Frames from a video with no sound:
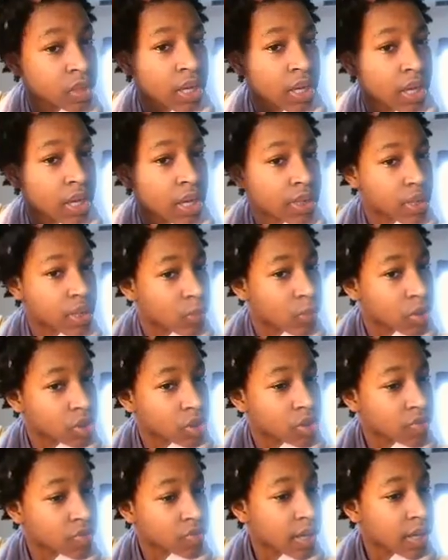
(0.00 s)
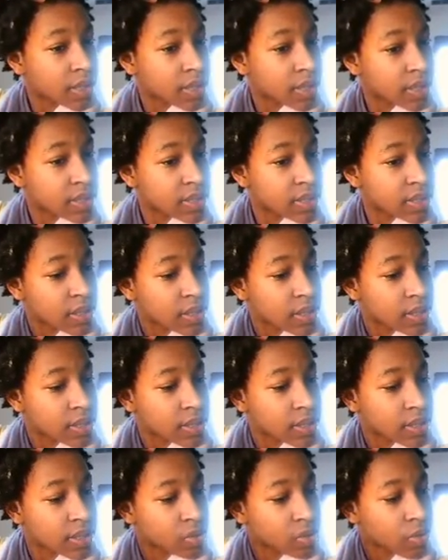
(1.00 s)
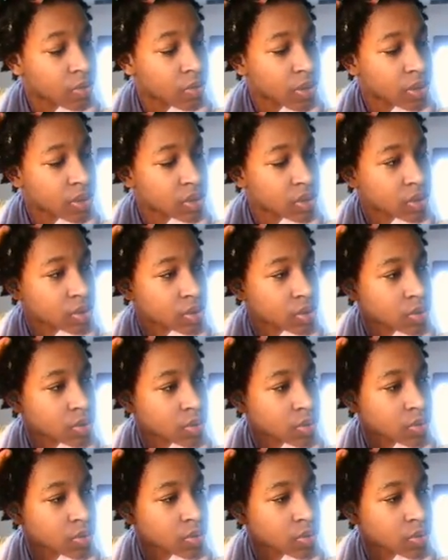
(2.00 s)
And then once you've gotten this done, then you're going to